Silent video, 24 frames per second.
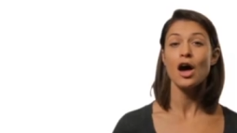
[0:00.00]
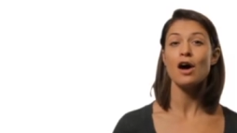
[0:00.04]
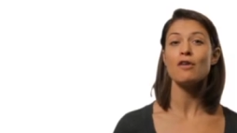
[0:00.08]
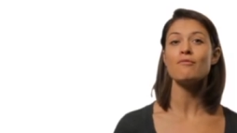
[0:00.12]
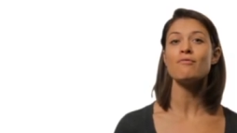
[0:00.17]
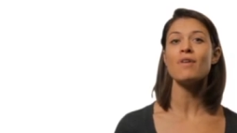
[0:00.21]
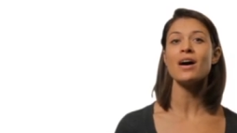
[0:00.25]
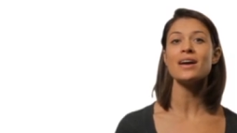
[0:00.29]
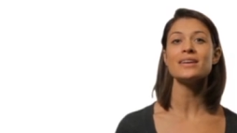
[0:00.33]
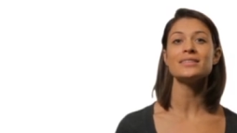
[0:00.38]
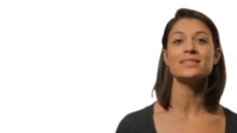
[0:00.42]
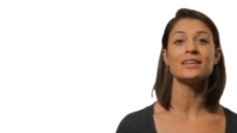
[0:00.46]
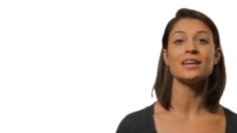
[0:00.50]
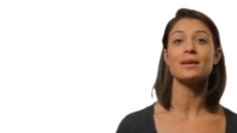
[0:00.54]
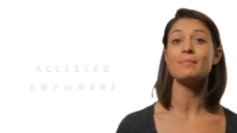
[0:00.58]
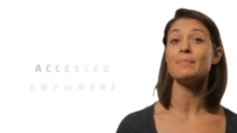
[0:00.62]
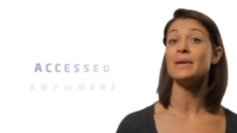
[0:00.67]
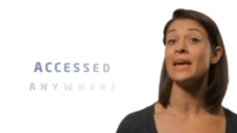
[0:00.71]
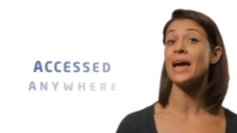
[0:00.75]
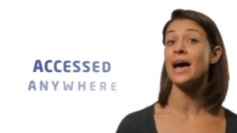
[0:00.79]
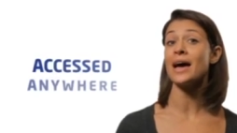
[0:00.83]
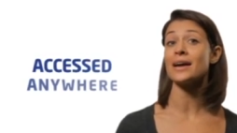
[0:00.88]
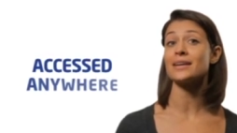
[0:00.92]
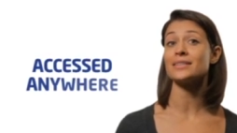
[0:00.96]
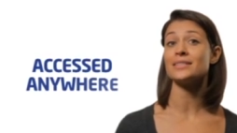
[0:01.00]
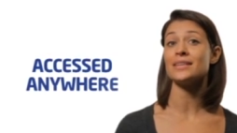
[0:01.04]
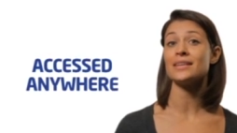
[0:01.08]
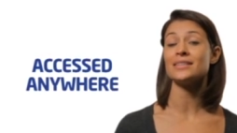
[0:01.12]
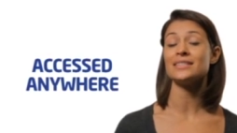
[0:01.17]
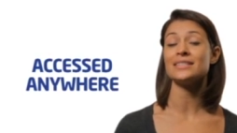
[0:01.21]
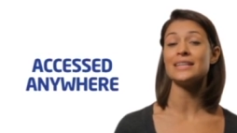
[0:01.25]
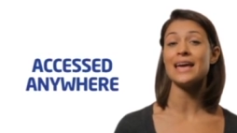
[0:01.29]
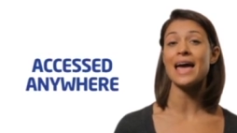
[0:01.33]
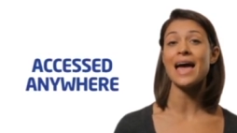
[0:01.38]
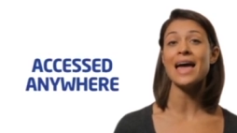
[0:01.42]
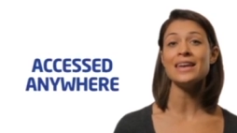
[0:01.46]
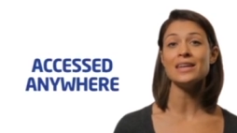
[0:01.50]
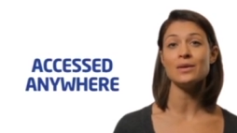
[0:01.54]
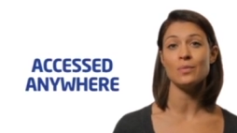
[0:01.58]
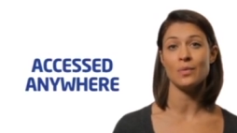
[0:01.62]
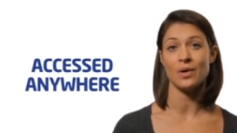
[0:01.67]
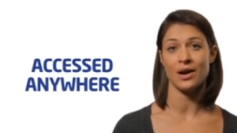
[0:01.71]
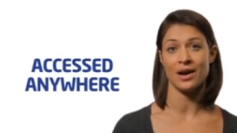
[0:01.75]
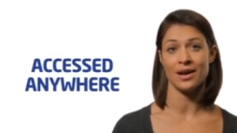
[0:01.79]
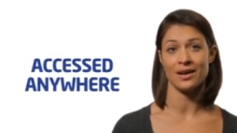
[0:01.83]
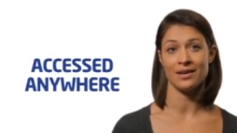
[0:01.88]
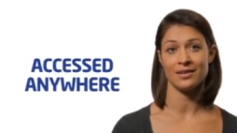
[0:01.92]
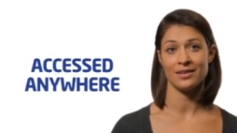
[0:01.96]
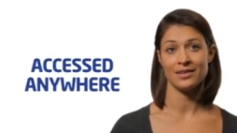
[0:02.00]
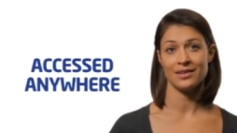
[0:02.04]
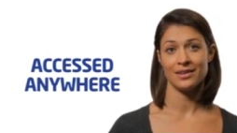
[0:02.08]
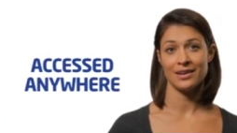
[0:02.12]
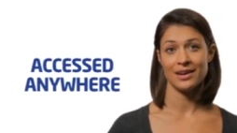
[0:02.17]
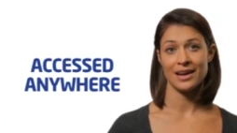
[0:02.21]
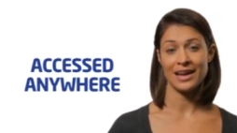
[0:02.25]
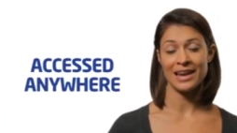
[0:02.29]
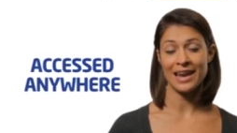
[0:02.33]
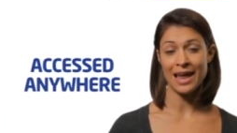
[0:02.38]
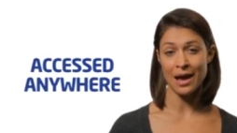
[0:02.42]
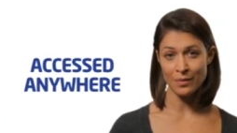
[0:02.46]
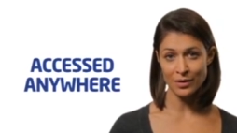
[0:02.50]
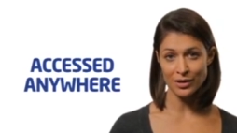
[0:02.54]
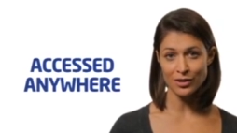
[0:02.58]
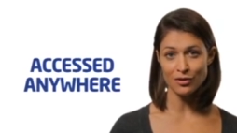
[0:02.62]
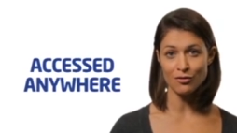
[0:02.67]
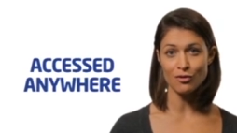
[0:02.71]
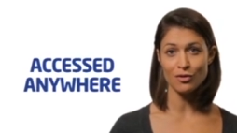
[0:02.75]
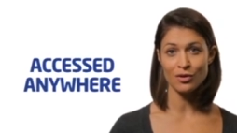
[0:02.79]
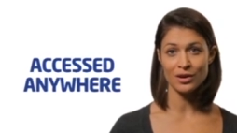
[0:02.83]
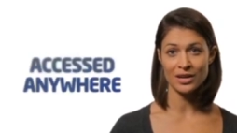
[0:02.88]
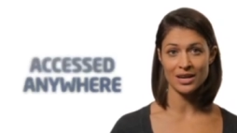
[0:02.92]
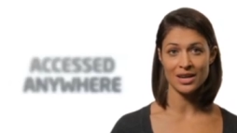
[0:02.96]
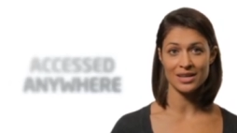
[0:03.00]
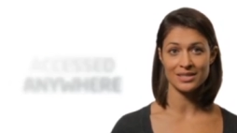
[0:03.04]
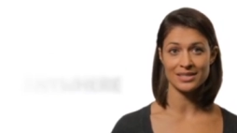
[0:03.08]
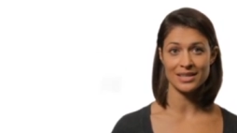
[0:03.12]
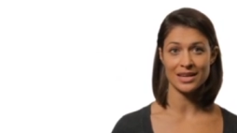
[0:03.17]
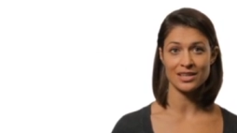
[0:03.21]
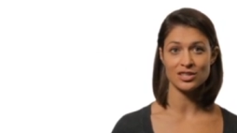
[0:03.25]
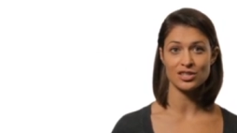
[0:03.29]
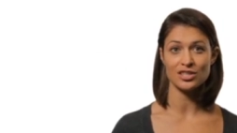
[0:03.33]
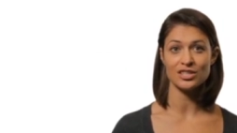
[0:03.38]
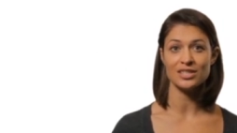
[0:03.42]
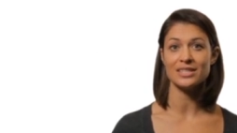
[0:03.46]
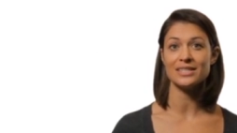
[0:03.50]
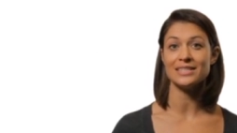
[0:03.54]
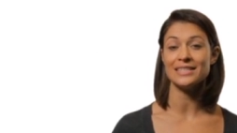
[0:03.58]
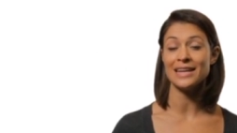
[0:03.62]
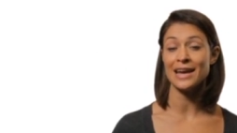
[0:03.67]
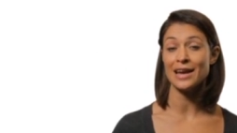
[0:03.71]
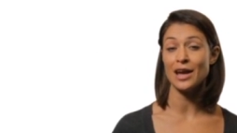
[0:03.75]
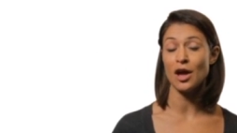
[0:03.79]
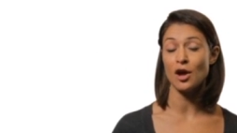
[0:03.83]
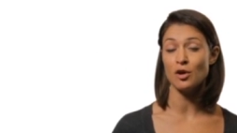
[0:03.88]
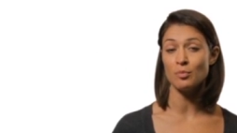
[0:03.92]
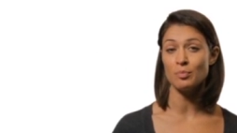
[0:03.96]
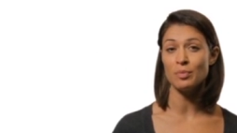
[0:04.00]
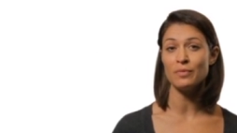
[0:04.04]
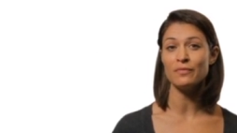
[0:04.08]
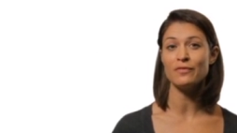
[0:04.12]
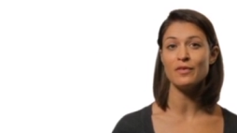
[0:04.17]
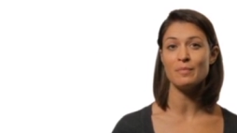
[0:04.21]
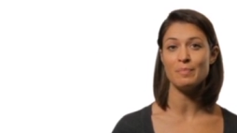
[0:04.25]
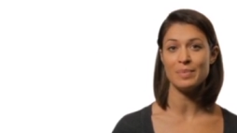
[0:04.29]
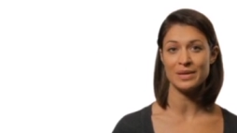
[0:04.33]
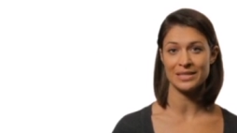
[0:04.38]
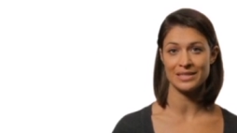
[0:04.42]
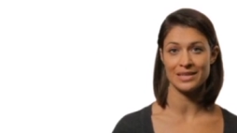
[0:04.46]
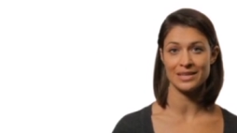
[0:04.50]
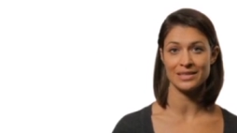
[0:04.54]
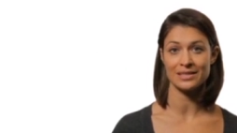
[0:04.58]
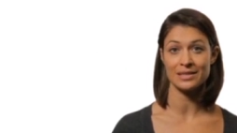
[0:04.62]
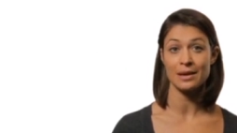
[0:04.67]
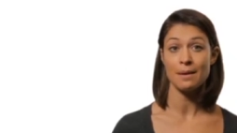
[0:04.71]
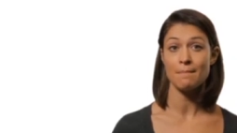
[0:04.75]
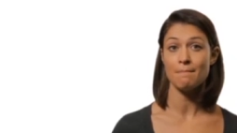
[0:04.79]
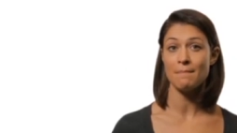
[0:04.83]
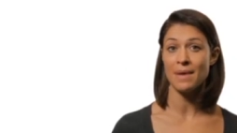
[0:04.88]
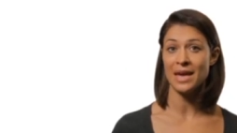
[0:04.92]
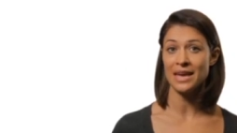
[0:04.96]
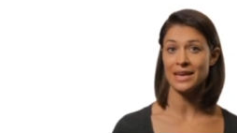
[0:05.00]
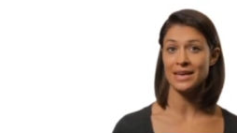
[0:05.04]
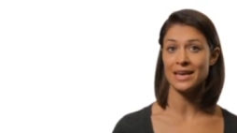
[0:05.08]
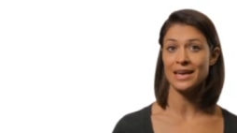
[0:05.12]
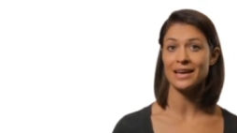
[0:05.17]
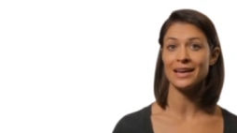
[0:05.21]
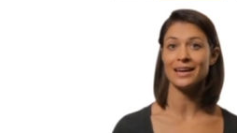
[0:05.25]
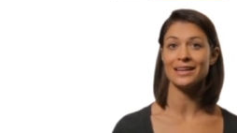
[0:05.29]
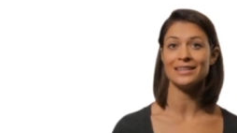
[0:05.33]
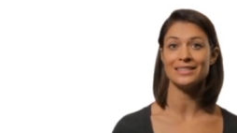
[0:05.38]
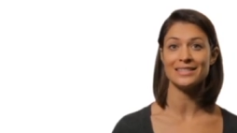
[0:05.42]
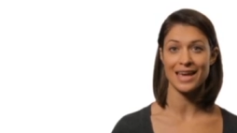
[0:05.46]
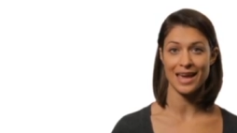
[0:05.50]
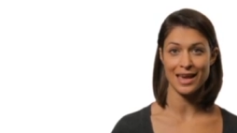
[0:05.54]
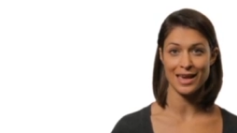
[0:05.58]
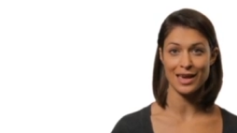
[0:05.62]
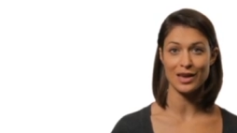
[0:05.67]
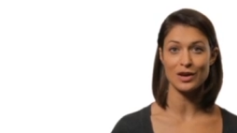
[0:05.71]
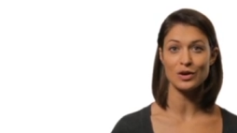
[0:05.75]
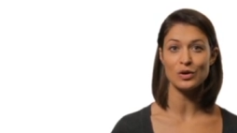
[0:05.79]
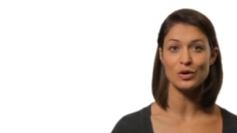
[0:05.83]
Horizon can be accessed anywhere allowing your organisation to stay open for business, making and taking